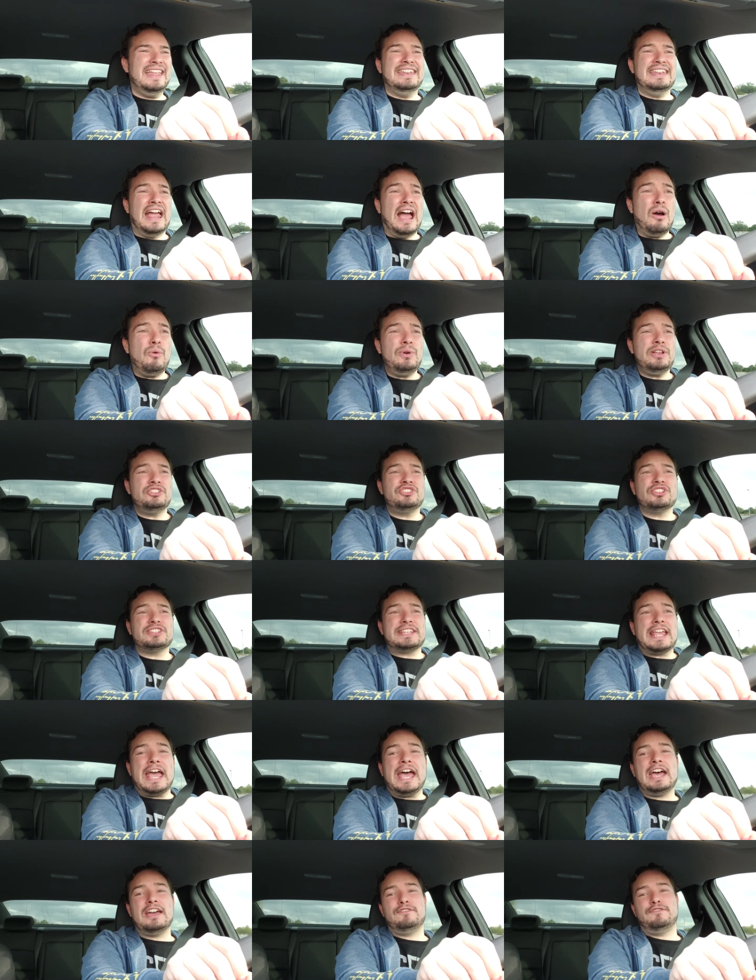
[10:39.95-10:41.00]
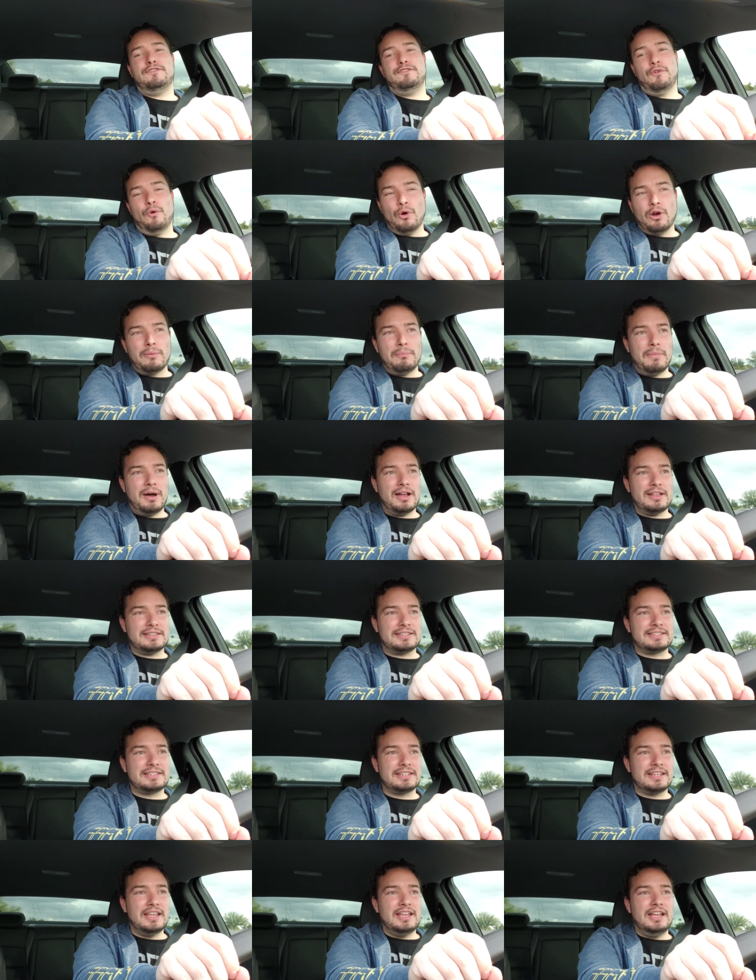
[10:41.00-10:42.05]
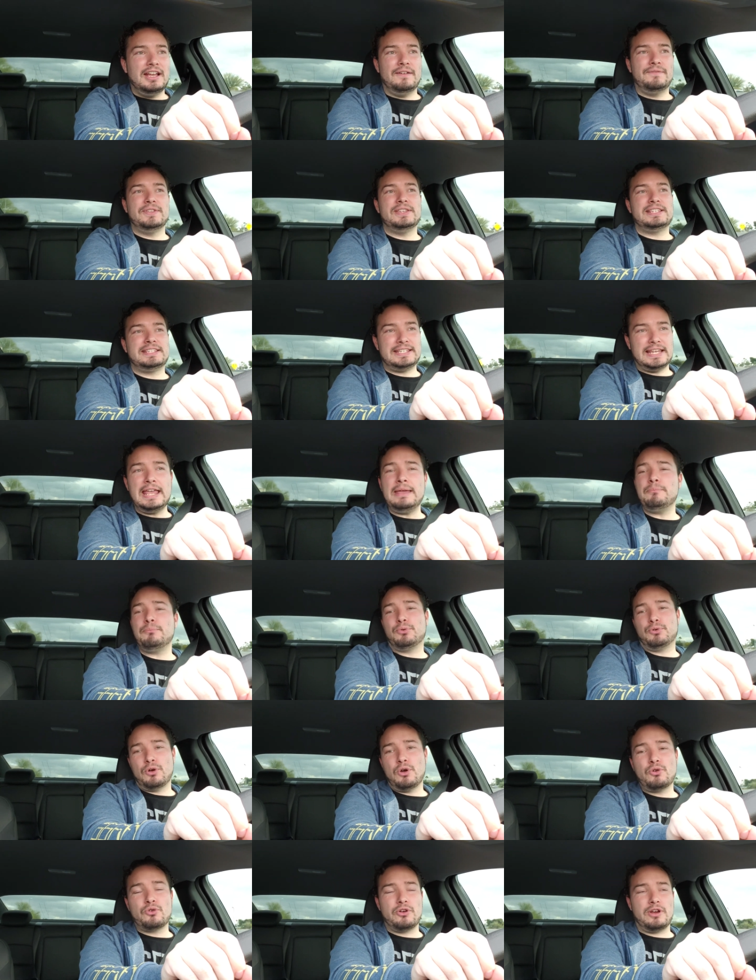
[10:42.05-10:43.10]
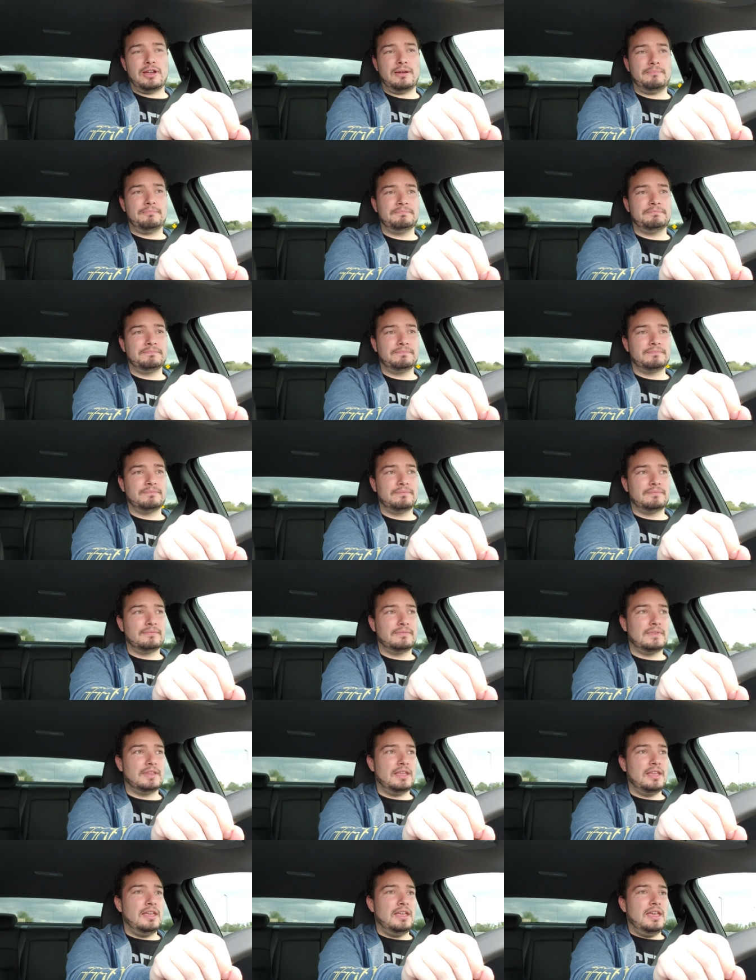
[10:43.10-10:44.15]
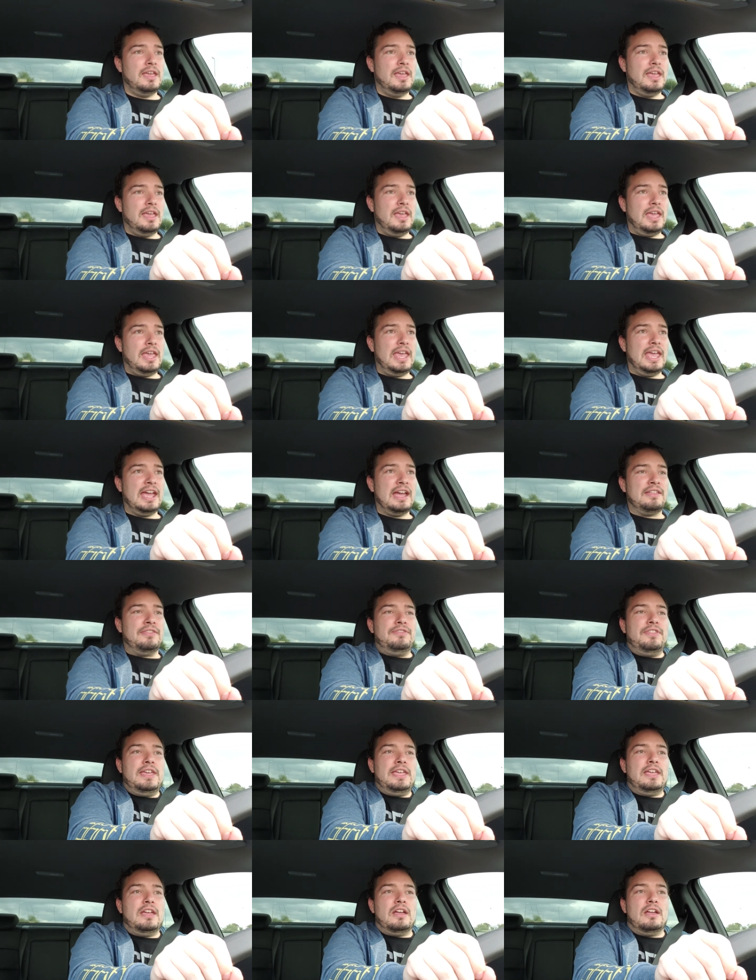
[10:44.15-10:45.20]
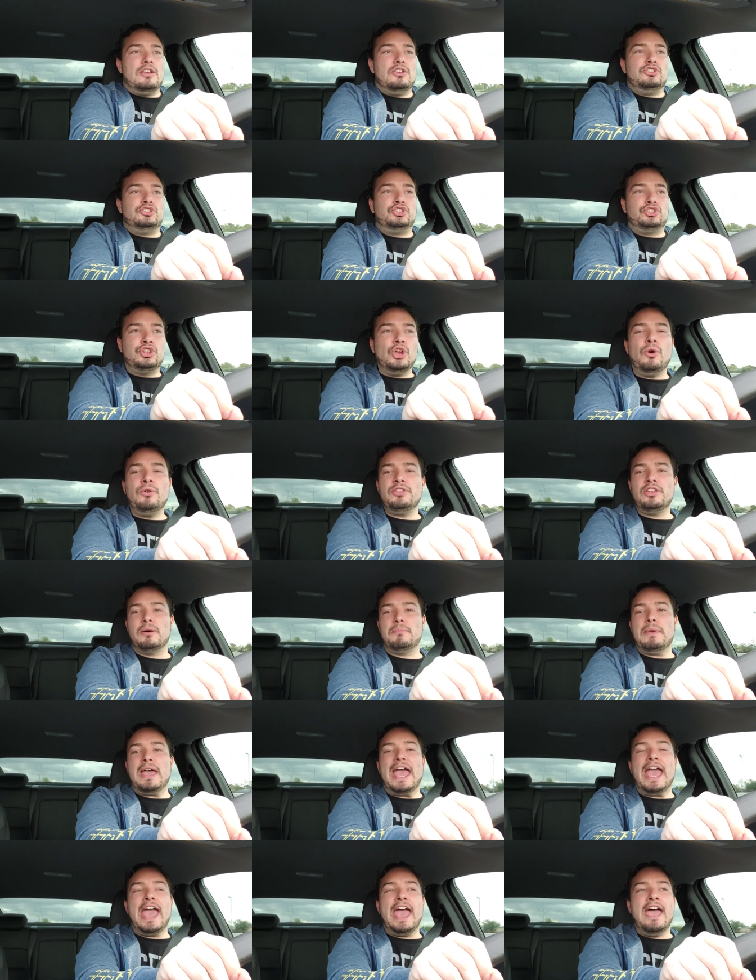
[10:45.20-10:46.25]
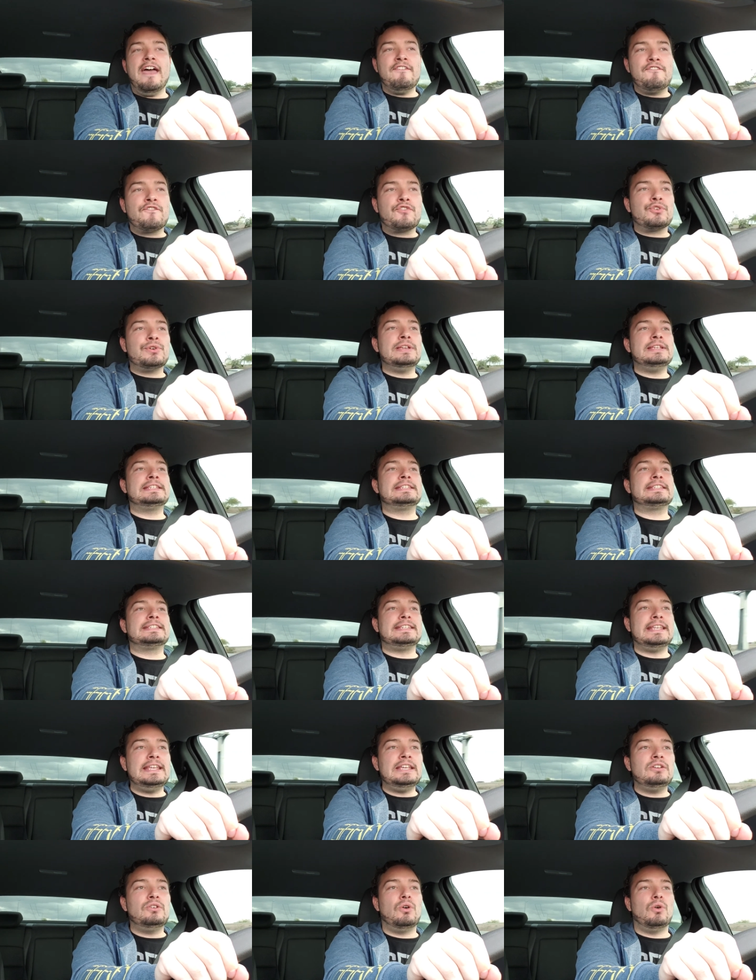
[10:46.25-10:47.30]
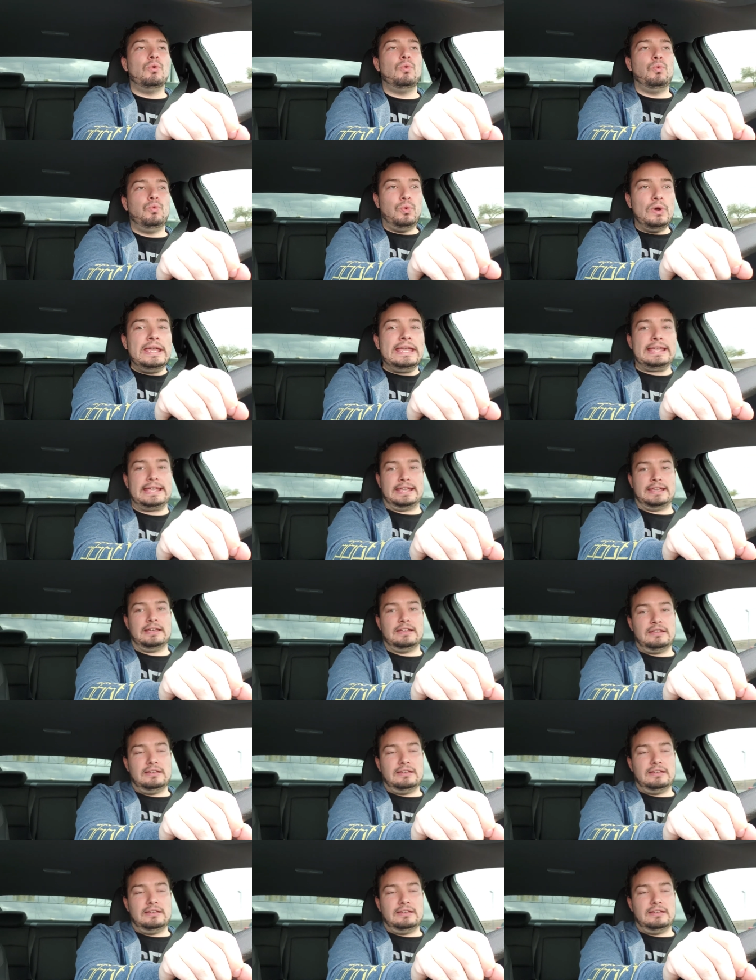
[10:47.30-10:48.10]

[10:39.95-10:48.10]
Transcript: Now we just had 4 months of the same program, and they show them every single week